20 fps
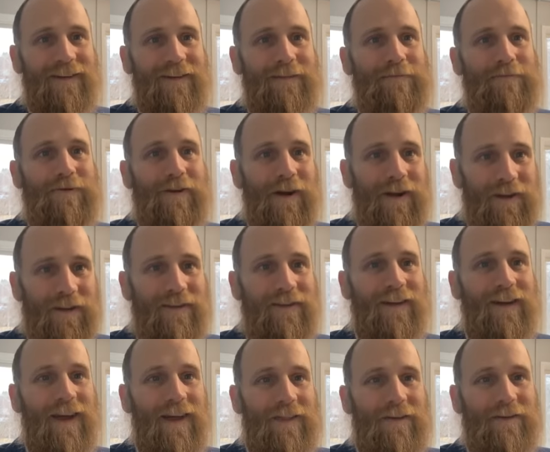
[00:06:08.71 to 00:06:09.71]
praying
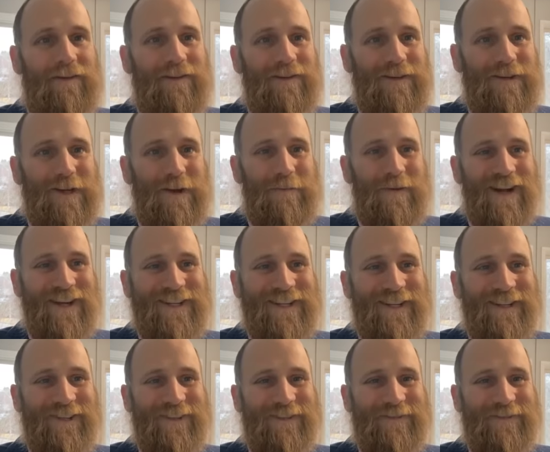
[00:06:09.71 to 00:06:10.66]
together. Shabbat Shalom.